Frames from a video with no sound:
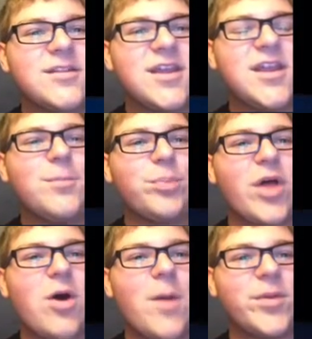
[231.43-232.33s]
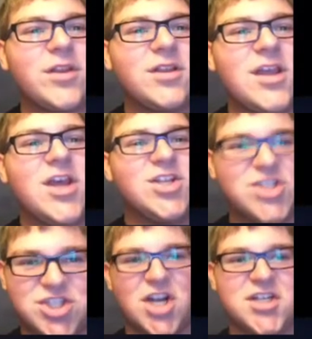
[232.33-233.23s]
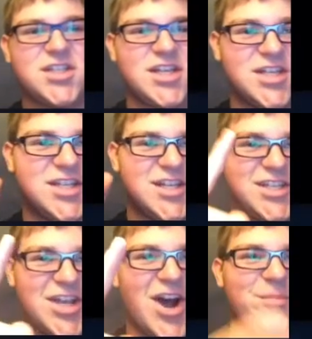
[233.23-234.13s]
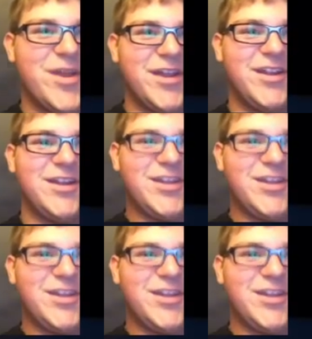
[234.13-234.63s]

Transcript: Deep up and justice is coming.